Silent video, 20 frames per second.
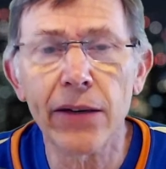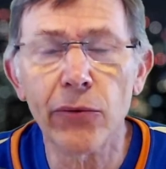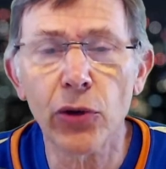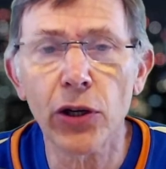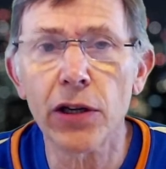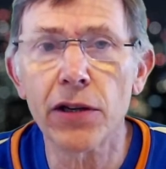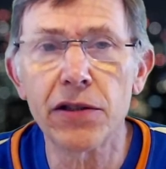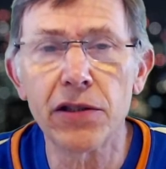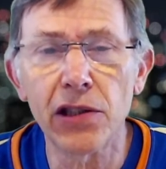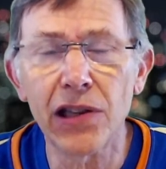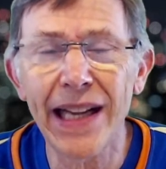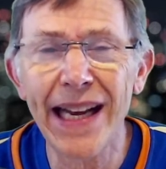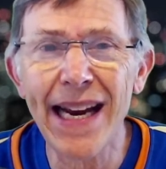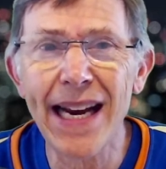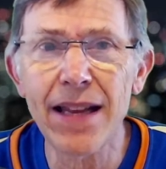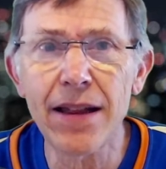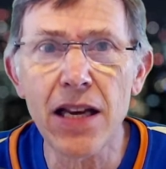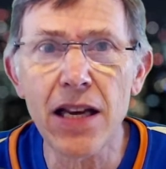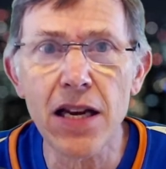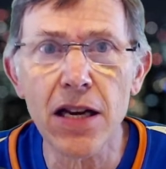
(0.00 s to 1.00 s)
We're going to delay
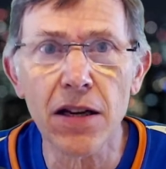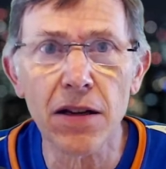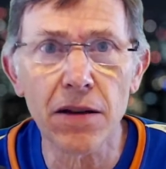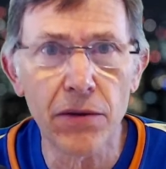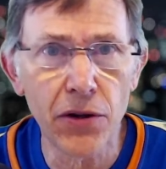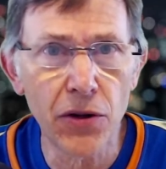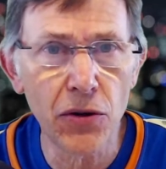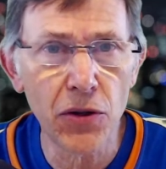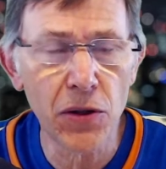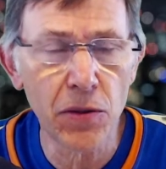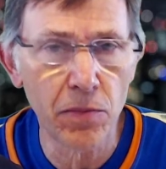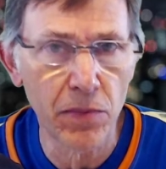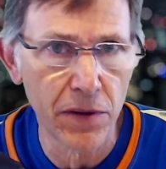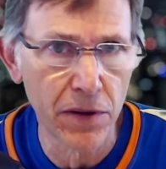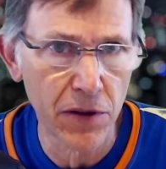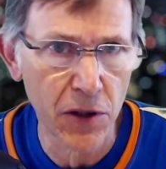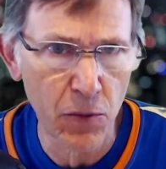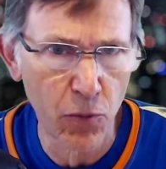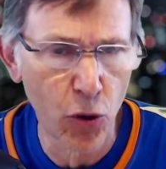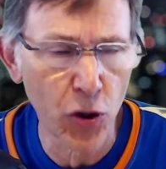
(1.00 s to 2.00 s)

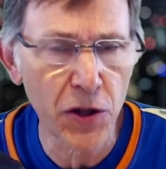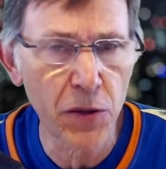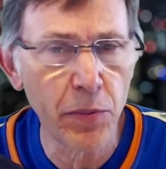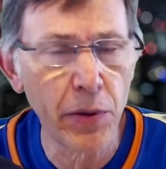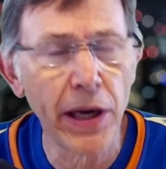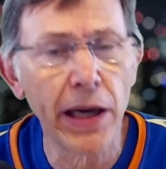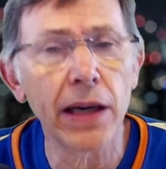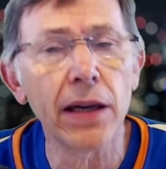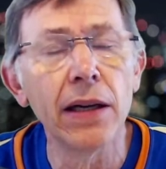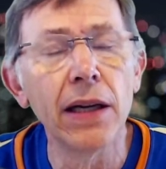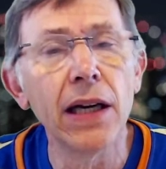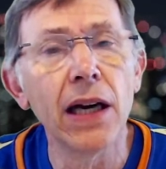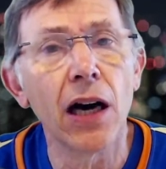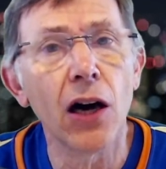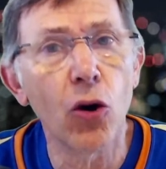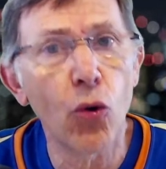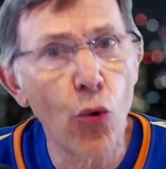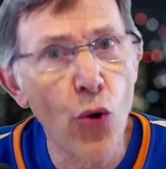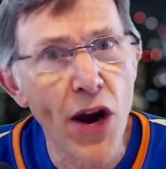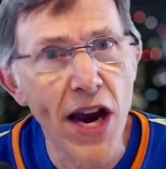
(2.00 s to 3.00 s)
the sports ping
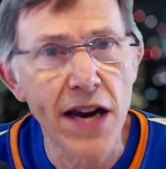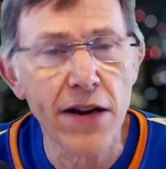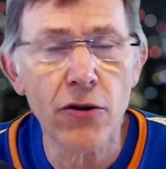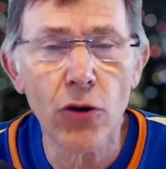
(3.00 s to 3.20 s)
a week.